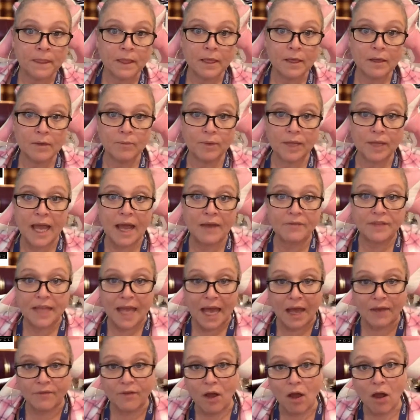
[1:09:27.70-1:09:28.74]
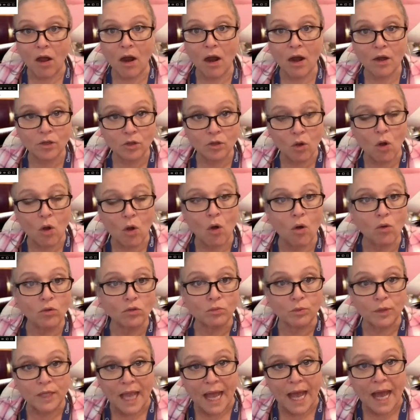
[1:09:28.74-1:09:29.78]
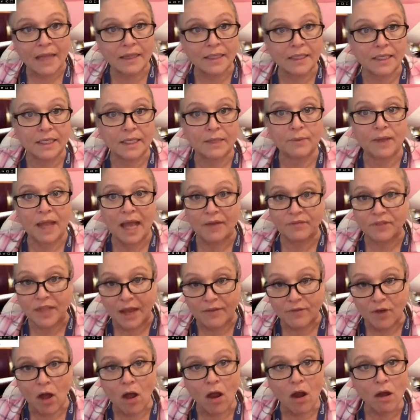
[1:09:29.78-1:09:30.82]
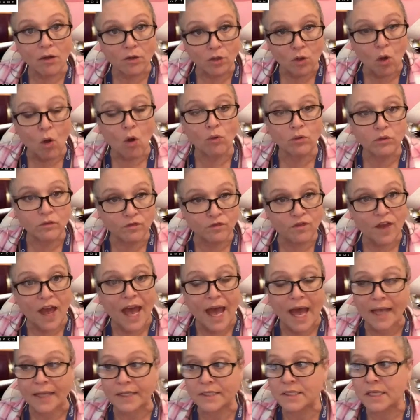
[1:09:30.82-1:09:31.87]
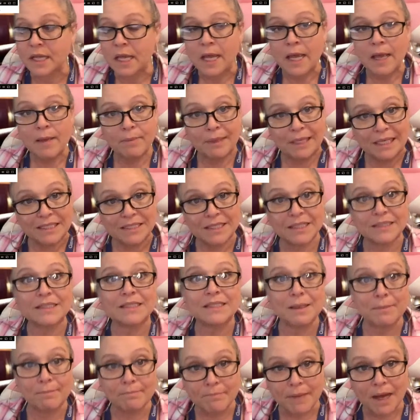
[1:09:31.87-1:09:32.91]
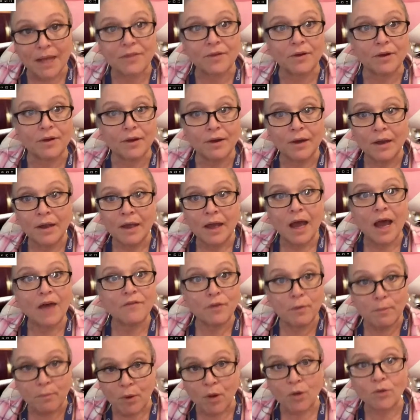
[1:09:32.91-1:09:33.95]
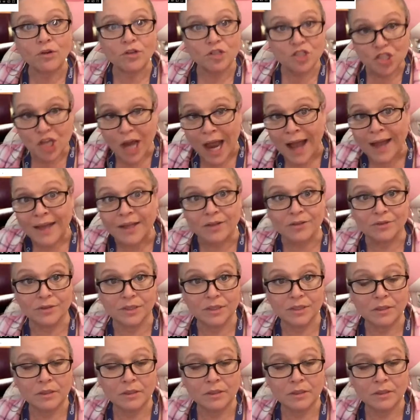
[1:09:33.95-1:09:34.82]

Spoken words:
We have to have hard, cold reality. We have to have hard, cold facts, because this is a mother of a murdered child.